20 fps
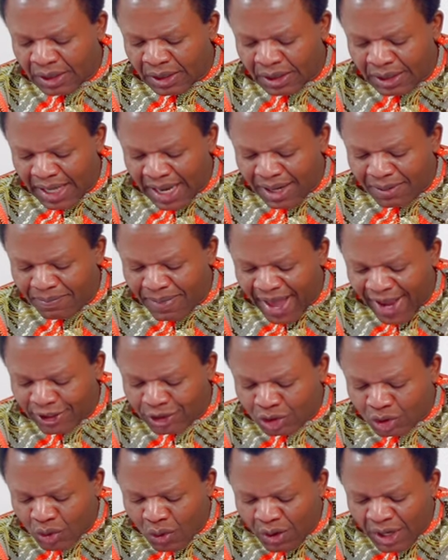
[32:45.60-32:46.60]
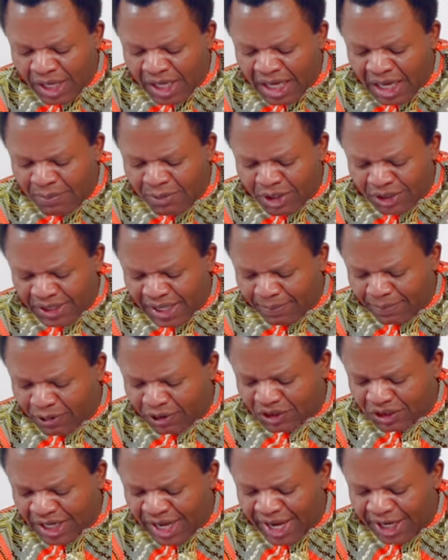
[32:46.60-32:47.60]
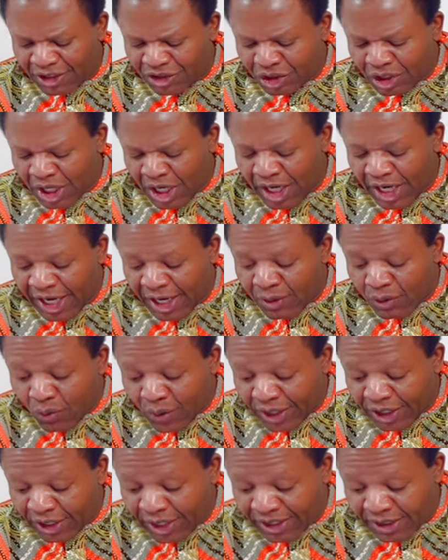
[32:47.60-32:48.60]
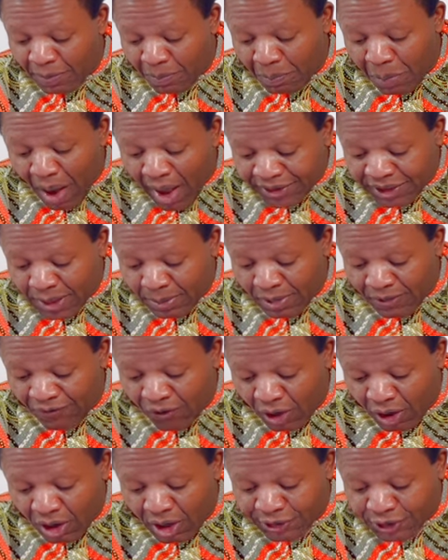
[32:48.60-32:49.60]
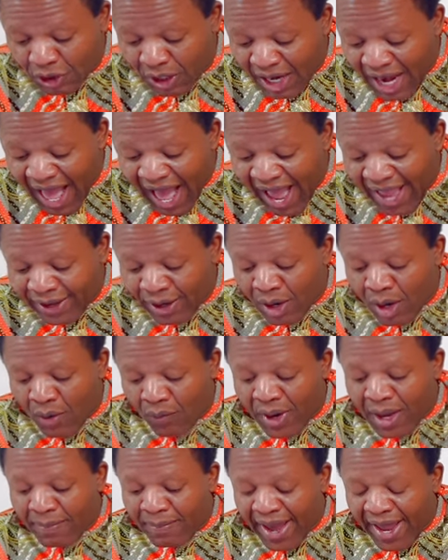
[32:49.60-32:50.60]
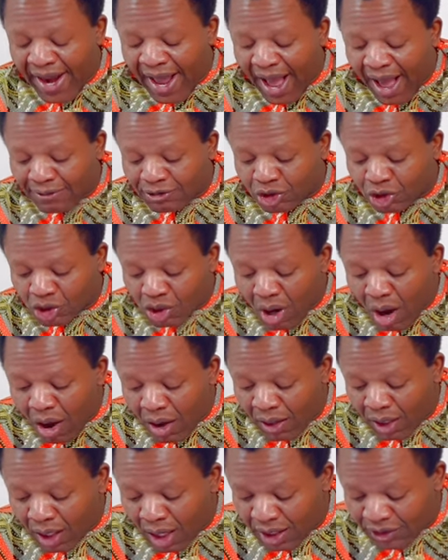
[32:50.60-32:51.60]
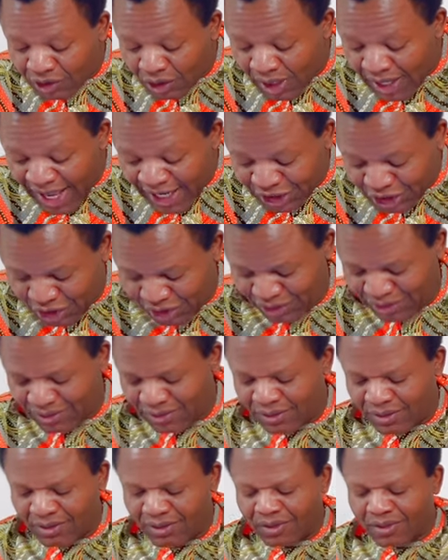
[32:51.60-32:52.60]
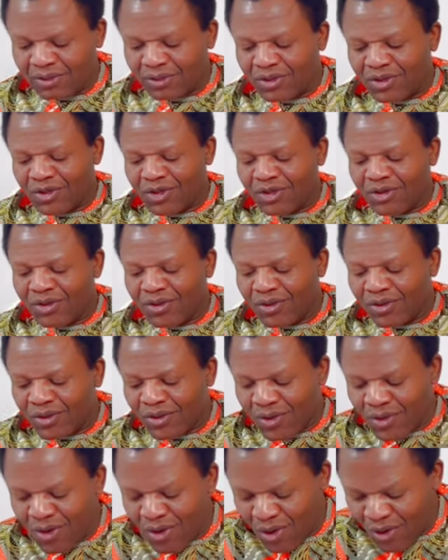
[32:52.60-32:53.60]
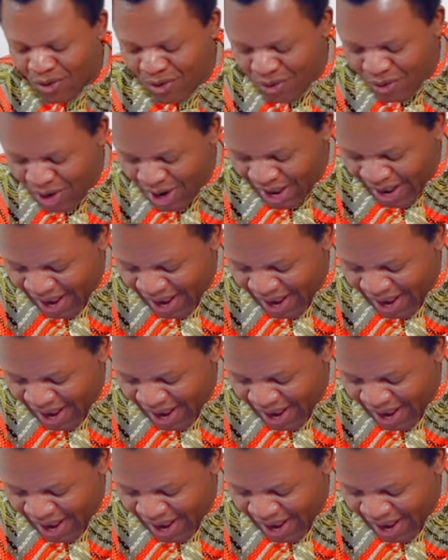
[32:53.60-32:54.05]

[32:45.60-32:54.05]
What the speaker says: that by two immutable things, in which it is impossible for God to lie, we might have strong consolation, who